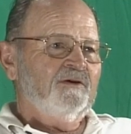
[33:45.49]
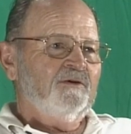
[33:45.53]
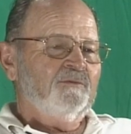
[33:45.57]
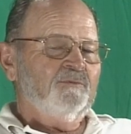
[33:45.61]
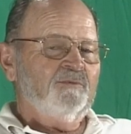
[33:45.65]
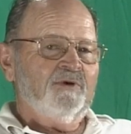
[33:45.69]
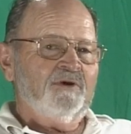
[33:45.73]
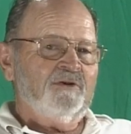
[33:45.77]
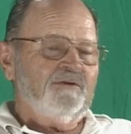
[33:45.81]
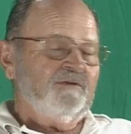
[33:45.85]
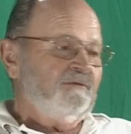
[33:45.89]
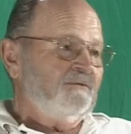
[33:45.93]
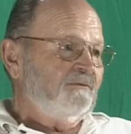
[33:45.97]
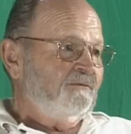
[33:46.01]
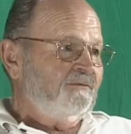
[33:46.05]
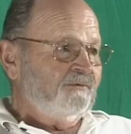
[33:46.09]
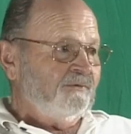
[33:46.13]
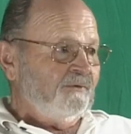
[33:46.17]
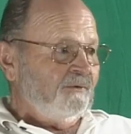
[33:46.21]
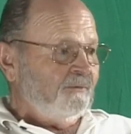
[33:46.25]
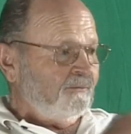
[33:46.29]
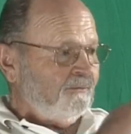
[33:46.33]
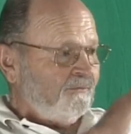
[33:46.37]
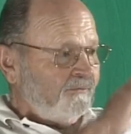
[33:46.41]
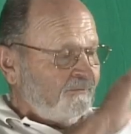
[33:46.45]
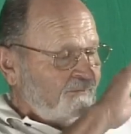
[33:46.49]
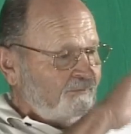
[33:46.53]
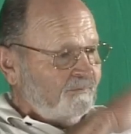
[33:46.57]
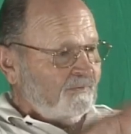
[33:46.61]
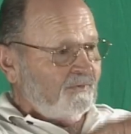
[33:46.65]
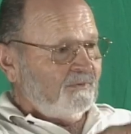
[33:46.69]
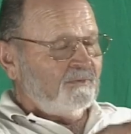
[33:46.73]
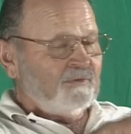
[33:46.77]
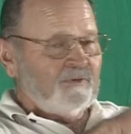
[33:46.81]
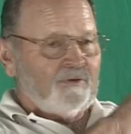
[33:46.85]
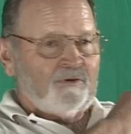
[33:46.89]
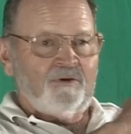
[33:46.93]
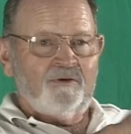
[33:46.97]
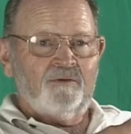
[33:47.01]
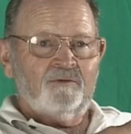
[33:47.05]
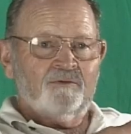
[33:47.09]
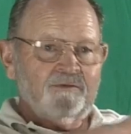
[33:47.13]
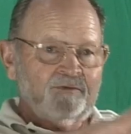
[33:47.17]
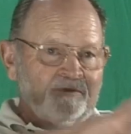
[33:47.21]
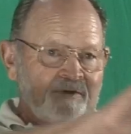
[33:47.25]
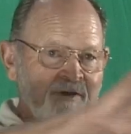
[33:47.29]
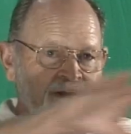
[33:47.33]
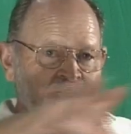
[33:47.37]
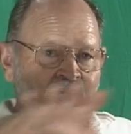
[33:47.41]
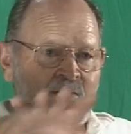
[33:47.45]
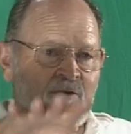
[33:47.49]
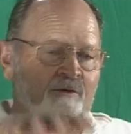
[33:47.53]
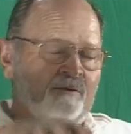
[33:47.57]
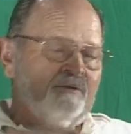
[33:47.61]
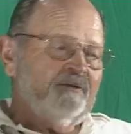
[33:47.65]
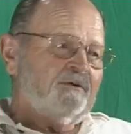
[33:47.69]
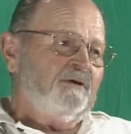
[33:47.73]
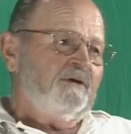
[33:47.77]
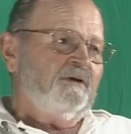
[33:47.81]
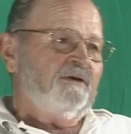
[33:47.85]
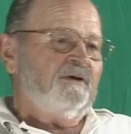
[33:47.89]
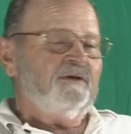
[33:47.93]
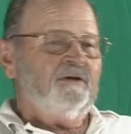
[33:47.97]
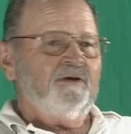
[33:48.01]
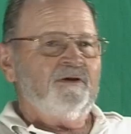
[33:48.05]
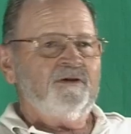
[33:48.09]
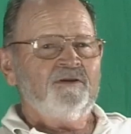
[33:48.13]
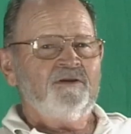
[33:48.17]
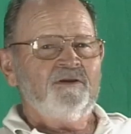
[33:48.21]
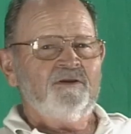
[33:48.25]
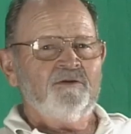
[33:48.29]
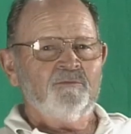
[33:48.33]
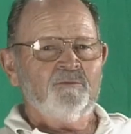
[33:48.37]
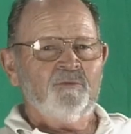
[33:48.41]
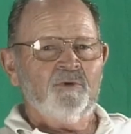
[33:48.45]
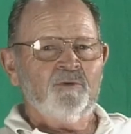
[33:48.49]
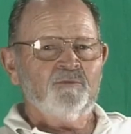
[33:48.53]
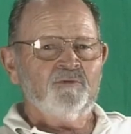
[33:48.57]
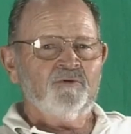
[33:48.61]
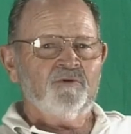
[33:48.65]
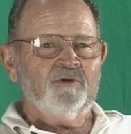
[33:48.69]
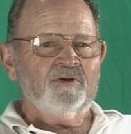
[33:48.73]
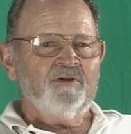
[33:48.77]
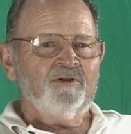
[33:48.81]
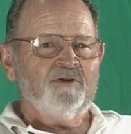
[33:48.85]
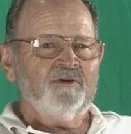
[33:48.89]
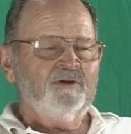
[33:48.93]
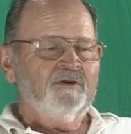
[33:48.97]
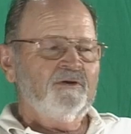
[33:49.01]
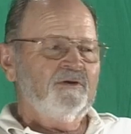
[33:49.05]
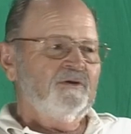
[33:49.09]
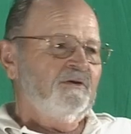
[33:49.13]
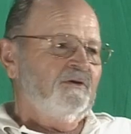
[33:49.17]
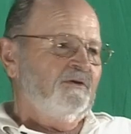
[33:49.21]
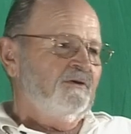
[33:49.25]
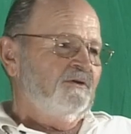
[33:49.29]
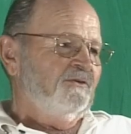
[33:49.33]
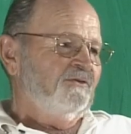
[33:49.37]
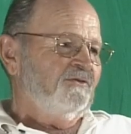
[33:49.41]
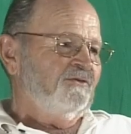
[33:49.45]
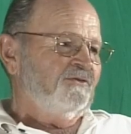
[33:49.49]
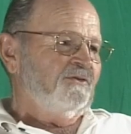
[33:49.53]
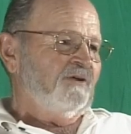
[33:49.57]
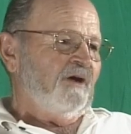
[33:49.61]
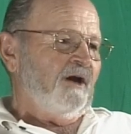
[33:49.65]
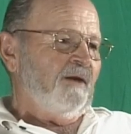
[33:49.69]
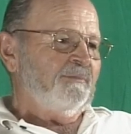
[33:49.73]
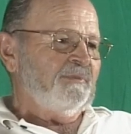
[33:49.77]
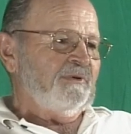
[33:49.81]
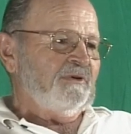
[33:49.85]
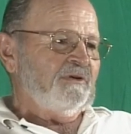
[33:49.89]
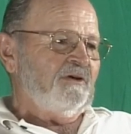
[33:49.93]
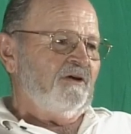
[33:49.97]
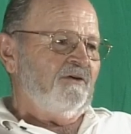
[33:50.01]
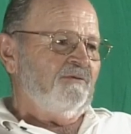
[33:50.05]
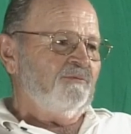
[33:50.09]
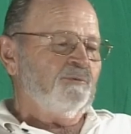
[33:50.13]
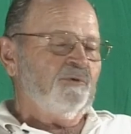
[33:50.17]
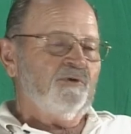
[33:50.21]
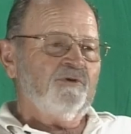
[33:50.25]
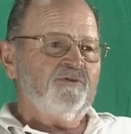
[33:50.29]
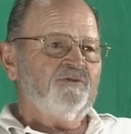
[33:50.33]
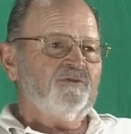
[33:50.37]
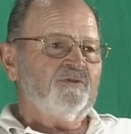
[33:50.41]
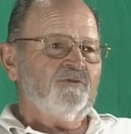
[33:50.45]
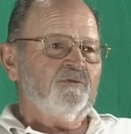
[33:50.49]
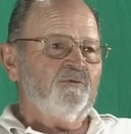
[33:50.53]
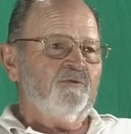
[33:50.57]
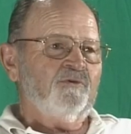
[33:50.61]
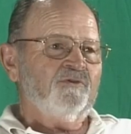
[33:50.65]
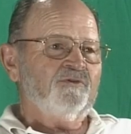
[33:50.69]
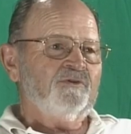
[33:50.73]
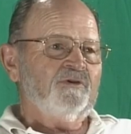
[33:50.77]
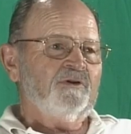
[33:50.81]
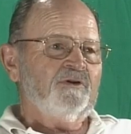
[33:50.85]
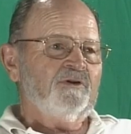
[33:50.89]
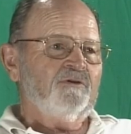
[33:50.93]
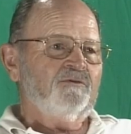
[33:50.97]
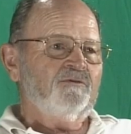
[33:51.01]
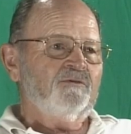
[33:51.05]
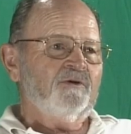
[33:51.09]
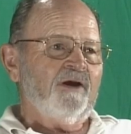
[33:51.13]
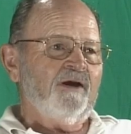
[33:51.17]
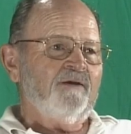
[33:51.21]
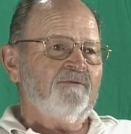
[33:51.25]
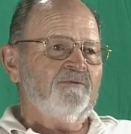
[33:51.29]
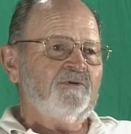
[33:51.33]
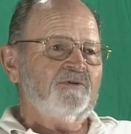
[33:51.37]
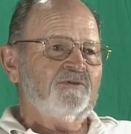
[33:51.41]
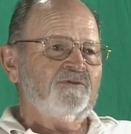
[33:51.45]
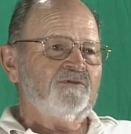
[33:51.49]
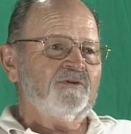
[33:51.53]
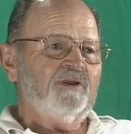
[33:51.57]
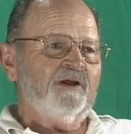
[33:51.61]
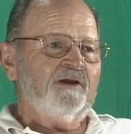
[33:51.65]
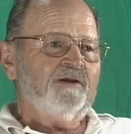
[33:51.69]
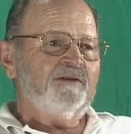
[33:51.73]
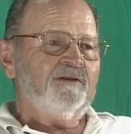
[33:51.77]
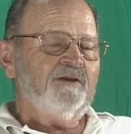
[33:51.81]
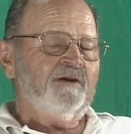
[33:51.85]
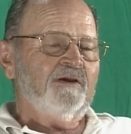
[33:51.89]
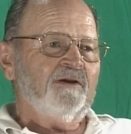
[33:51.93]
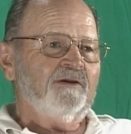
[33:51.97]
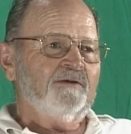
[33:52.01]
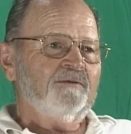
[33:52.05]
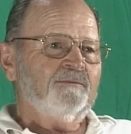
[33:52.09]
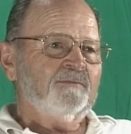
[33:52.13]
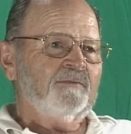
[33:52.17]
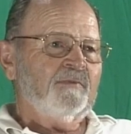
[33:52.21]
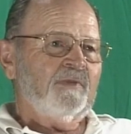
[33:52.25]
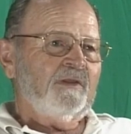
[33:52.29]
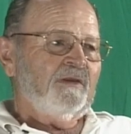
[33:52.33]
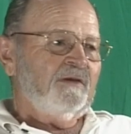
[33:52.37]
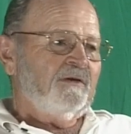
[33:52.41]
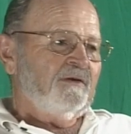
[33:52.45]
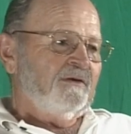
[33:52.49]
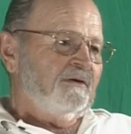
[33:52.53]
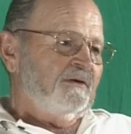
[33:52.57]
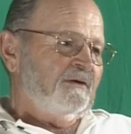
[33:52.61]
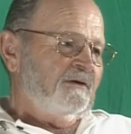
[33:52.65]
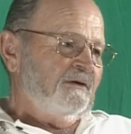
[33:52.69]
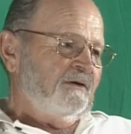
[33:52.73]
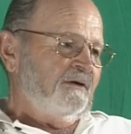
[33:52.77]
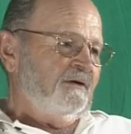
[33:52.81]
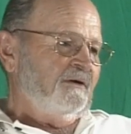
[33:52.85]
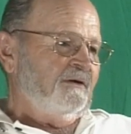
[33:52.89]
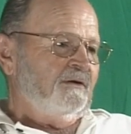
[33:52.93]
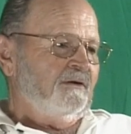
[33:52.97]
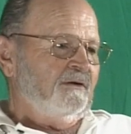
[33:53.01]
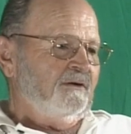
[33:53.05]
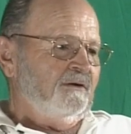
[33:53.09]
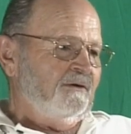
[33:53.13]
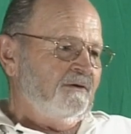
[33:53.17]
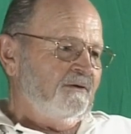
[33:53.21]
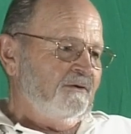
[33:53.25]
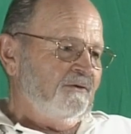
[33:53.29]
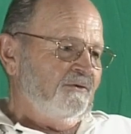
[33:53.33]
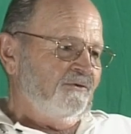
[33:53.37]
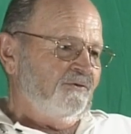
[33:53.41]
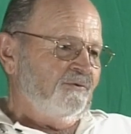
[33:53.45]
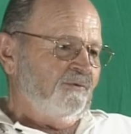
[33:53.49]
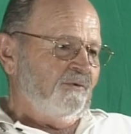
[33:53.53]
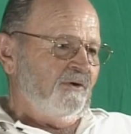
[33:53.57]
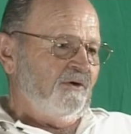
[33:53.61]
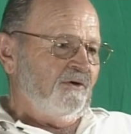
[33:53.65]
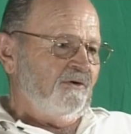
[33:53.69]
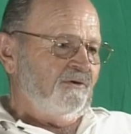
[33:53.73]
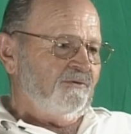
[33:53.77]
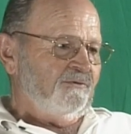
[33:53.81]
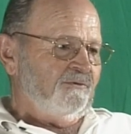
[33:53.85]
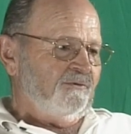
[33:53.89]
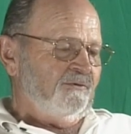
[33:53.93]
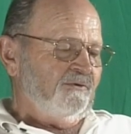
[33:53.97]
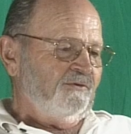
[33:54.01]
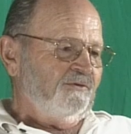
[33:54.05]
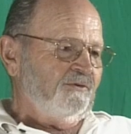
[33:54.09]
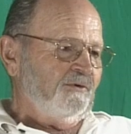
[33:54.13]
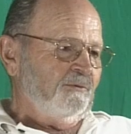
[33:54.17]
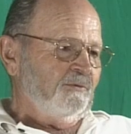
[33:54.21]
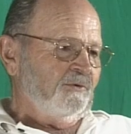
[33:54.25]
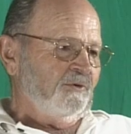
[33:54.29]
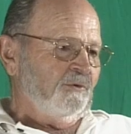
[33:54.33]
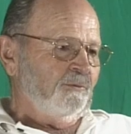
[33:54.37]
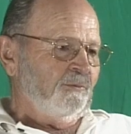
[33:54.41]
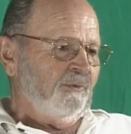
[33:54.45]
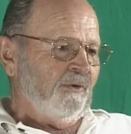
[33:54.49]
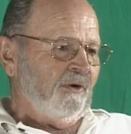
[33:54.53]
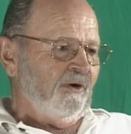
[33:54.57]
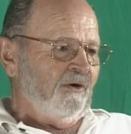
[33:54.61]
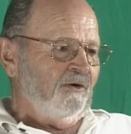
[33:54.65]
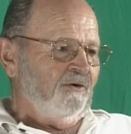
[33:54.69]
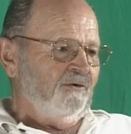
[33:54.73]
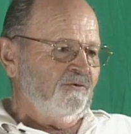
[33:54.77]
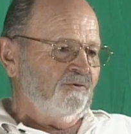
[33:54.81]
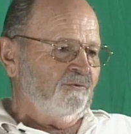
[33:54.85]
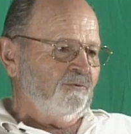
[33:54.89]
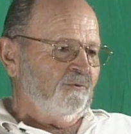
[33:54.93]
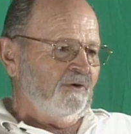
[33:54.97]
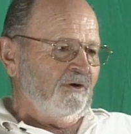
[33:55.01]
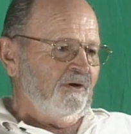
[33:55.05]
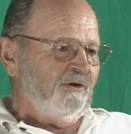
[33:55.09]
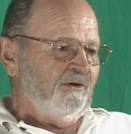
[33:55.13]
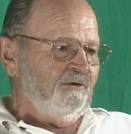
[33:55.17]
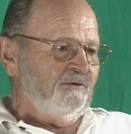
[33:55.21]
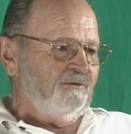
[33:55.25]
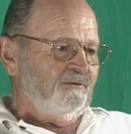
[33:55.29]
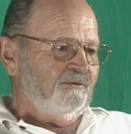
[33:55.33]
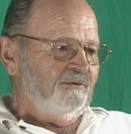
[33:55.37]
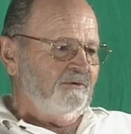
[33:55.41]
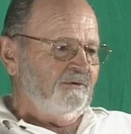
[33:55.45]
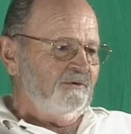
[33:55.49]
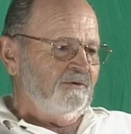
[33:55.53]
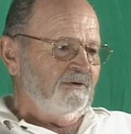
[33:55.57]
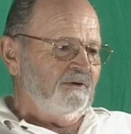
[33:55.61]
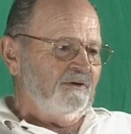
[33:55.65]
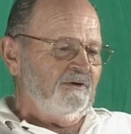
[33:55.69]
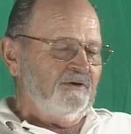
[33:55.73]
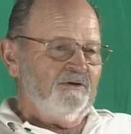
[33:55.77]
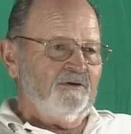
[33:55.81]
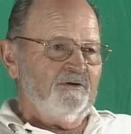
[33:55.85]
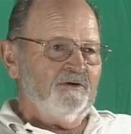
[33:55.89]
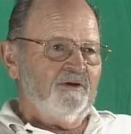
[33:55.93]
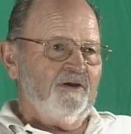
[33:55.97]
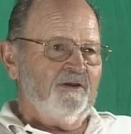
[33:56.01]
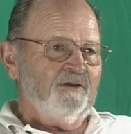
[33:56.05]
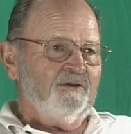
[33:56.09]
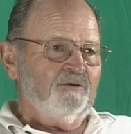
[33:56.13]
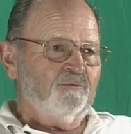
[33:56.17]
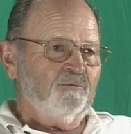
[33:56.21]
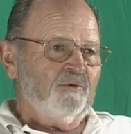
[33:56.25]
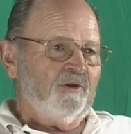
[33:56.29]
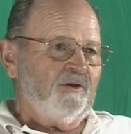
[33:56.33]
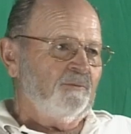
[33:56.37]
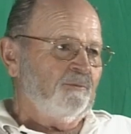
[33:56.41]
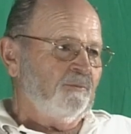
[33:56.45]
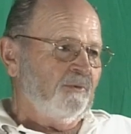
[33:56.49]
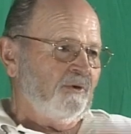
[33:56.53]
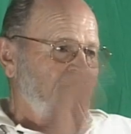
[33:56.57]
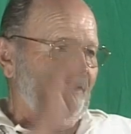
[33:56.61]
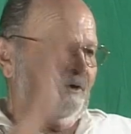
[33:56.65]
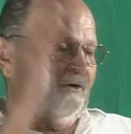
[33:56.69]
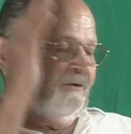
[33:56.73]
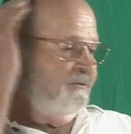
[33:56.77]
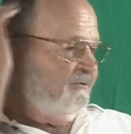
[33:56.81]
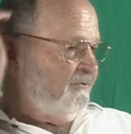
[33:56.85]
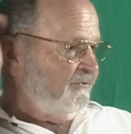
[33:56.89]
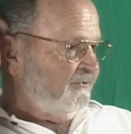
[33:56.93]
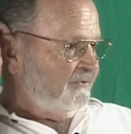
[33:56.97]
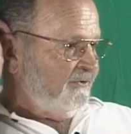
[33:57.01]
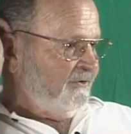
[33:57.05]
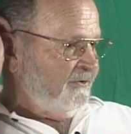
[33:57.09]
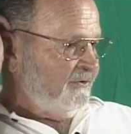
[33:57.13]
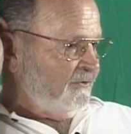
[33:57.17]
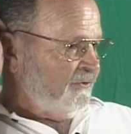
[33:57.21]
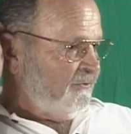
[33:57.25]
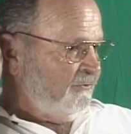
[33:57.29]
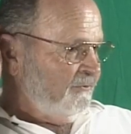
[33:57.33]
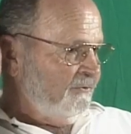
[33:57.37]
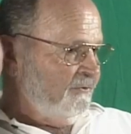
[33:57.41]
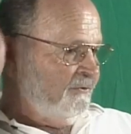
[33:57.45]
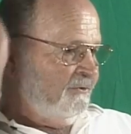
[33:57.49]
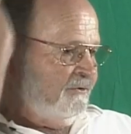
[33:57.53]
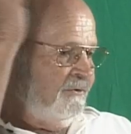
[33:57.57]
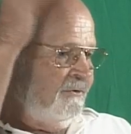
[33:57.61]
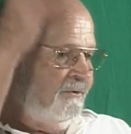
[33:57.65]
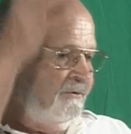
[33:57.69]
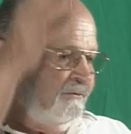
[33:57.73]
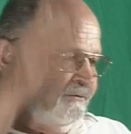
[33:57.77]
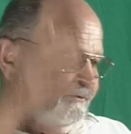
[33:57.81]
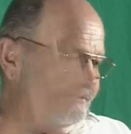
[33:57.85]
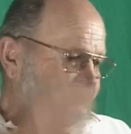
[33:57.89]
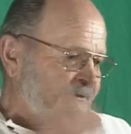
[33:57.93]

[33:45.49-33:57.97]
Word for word: But from there down, I, I can't remember any stopping off places. There wasn't any drive-ins like that uh, as far as some of the bars. Why you, you know, had the Red Barn was on the corner of.